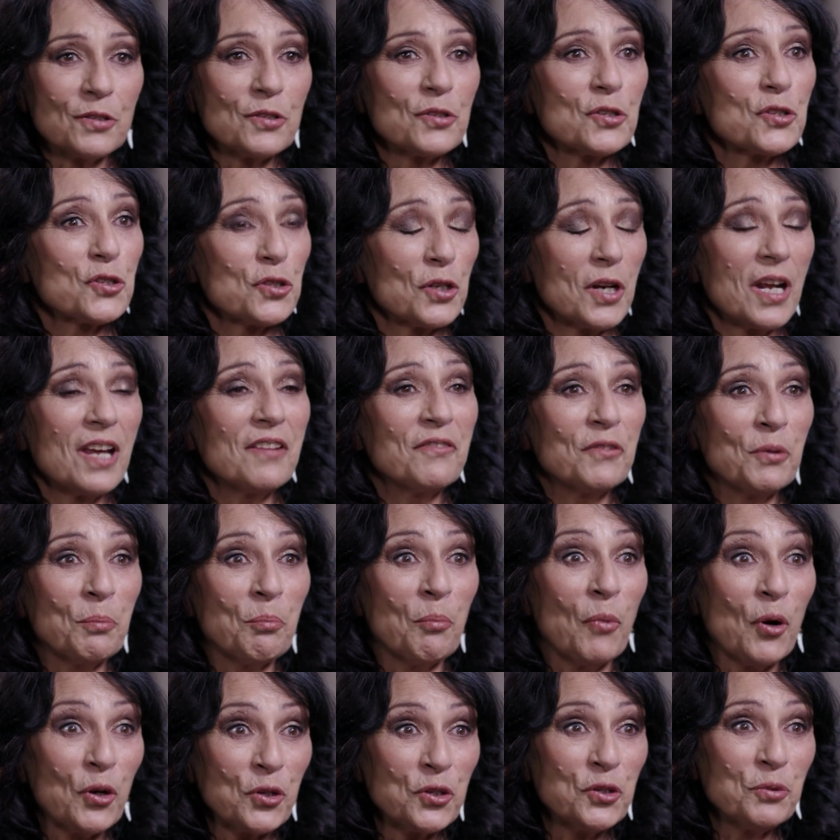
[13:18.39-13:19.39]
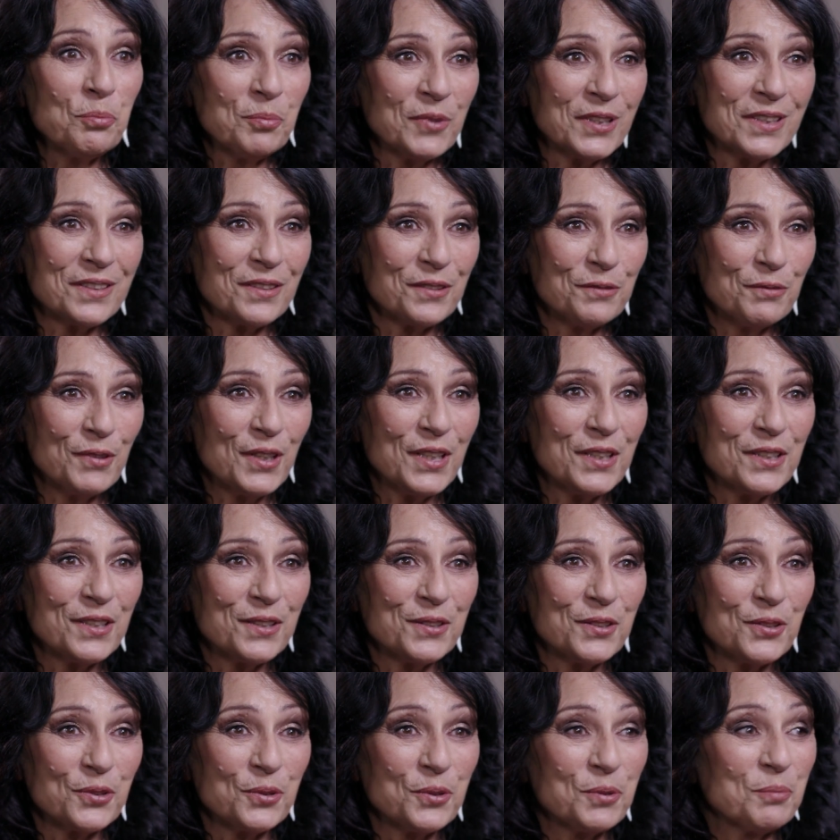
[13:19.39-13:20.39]
should have a monument
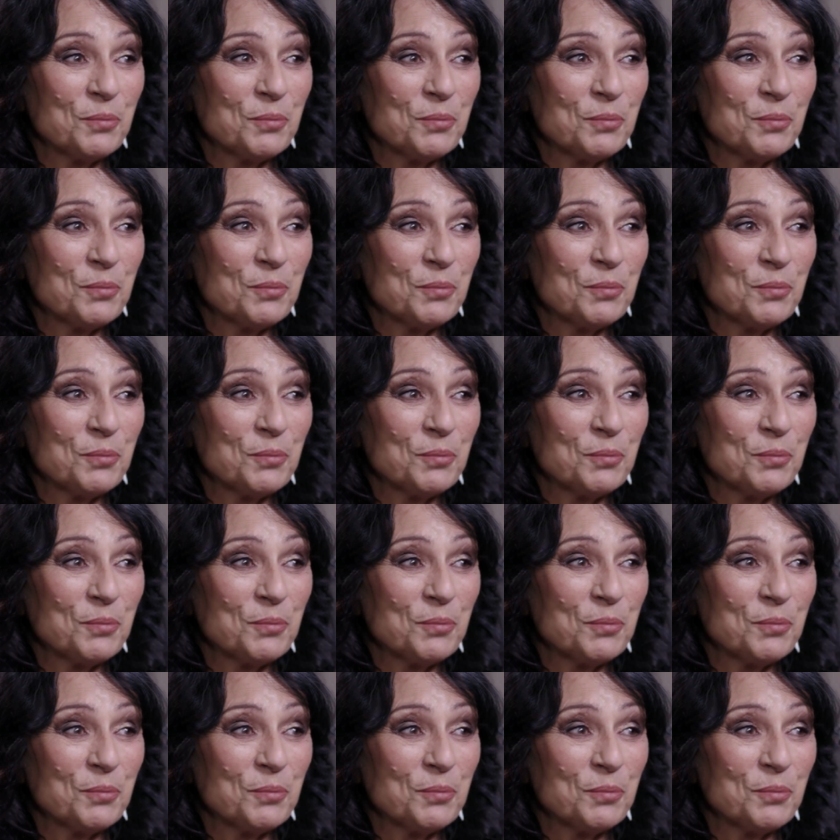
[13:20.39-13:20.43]
erected to